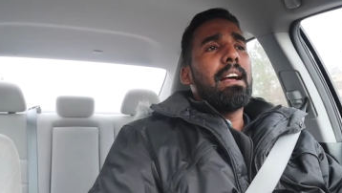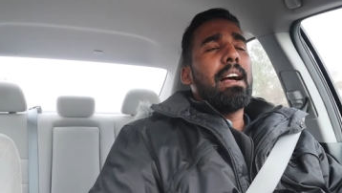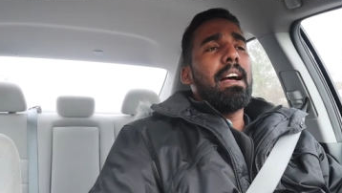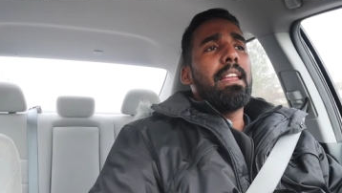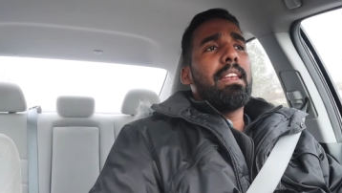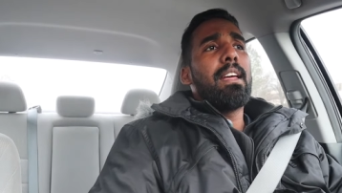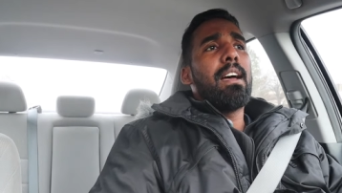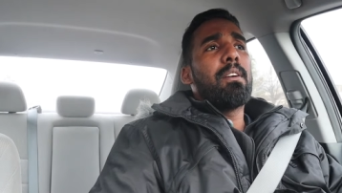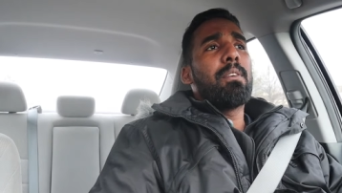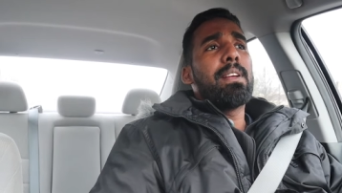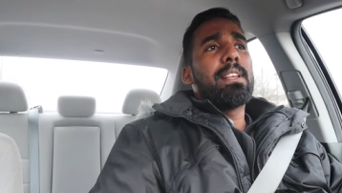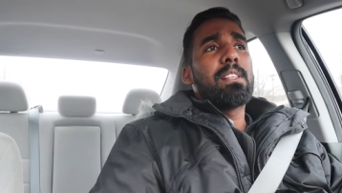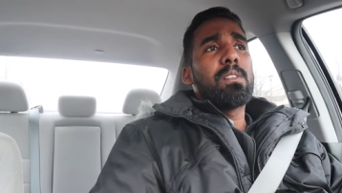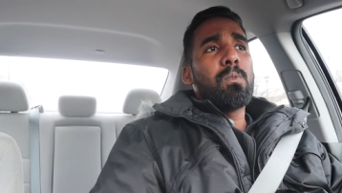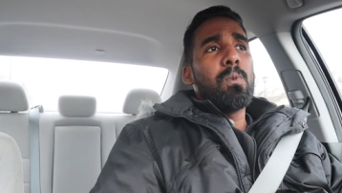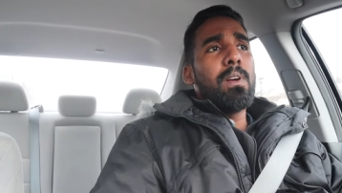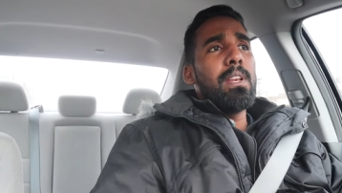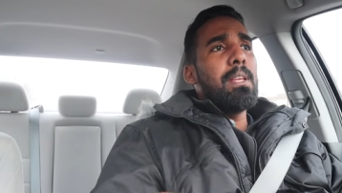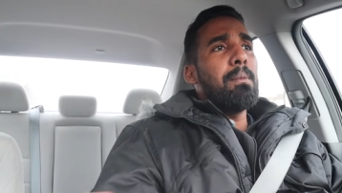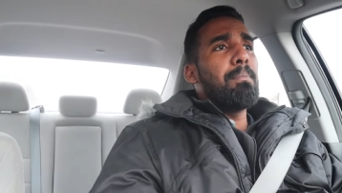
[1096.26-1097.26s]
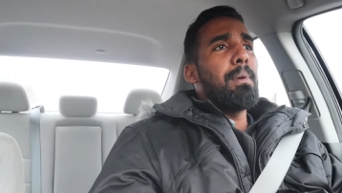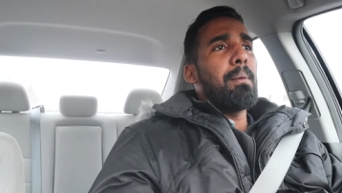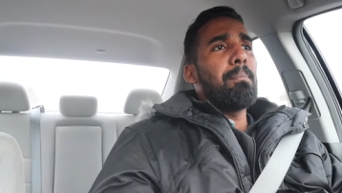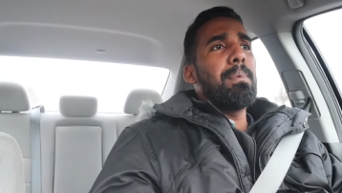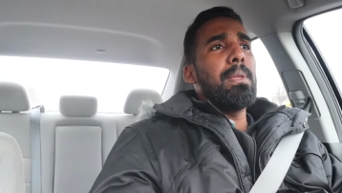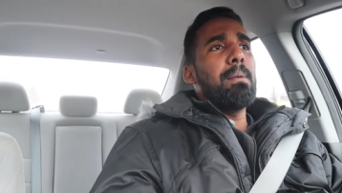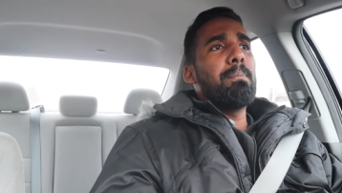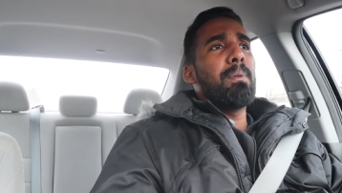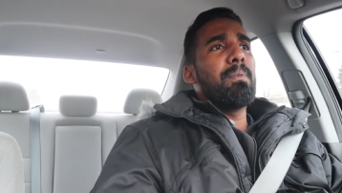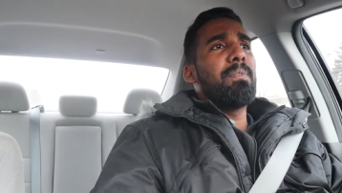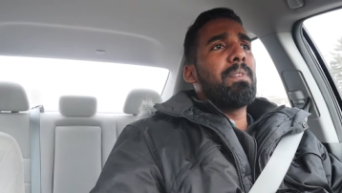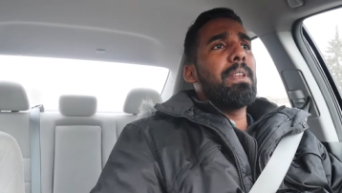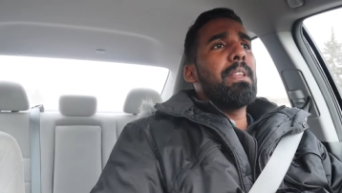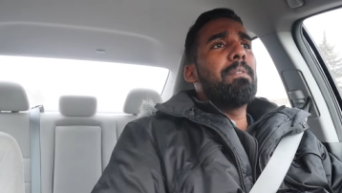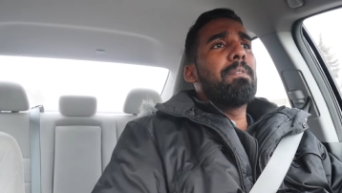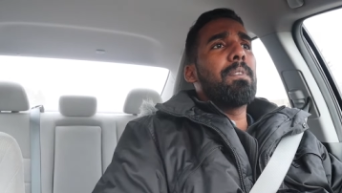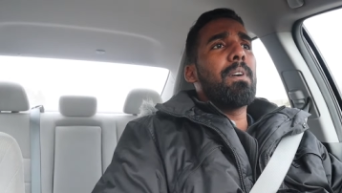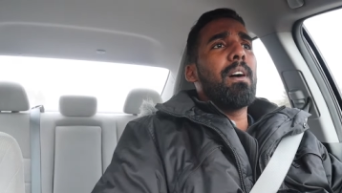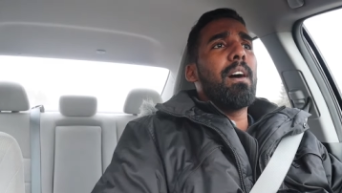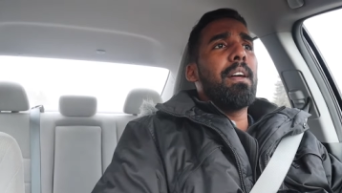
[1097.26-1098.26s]
and arrest whole heap of people for
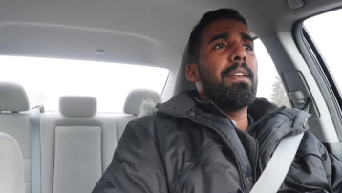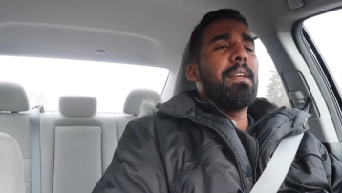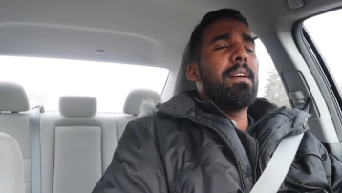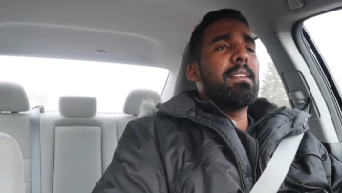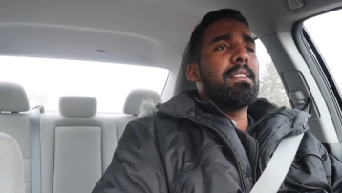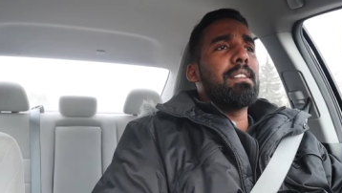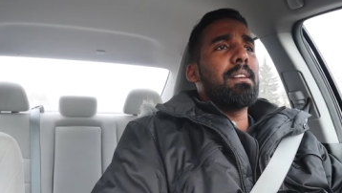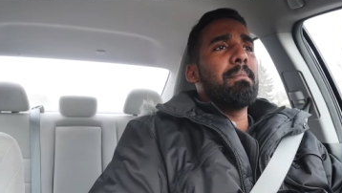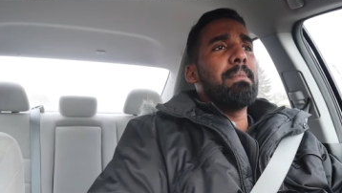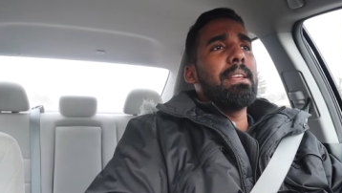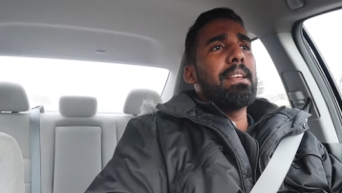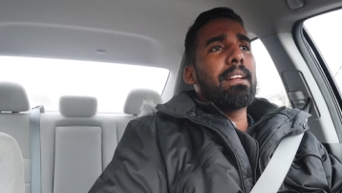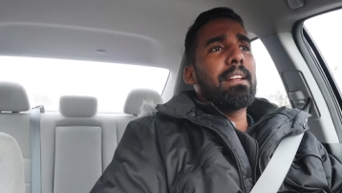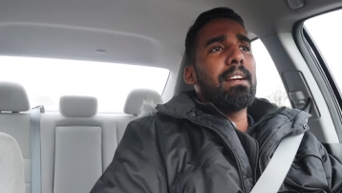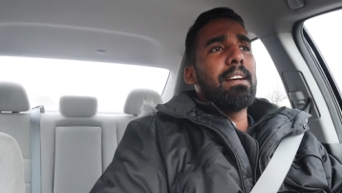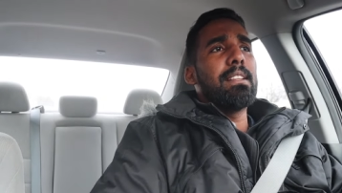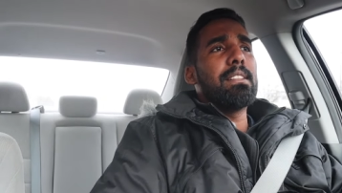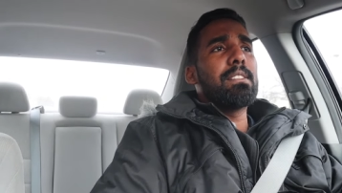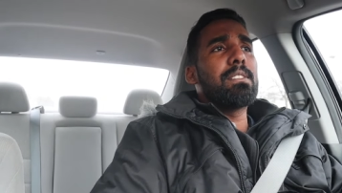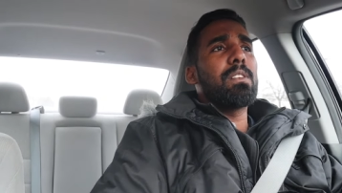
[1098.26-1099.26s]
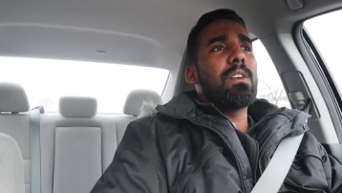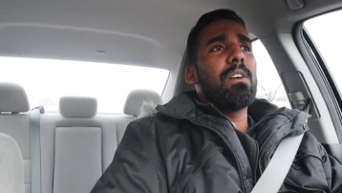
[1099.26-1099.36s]
defraud Jamaicans.